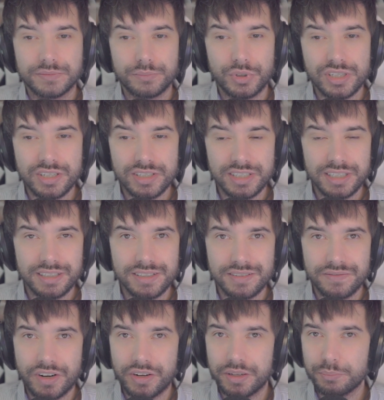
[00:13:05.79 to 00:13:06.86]
Positioning is
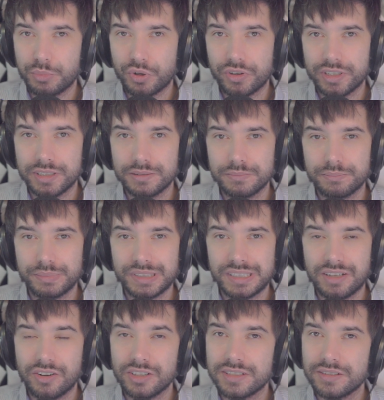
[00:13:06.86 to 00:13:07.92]
very important, but
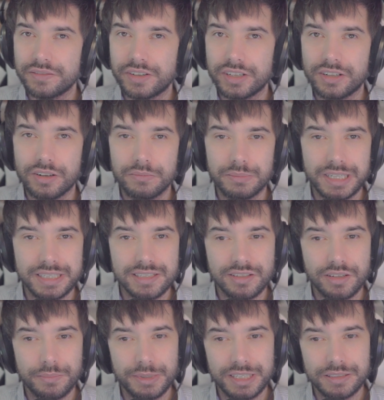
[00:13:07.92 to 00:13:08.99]
also a very complex
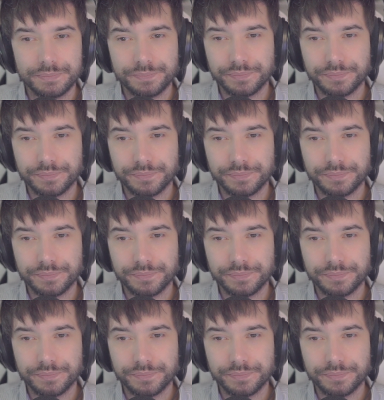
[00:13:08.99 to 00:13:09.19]
topic,